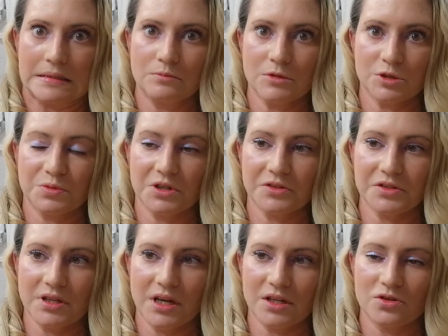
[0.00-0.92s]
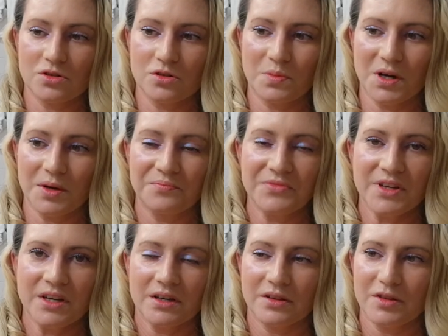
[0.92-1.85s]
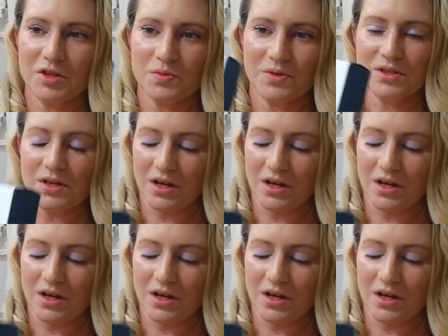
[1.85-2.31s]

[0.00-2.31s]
I'm mispronouncing that too, but this one's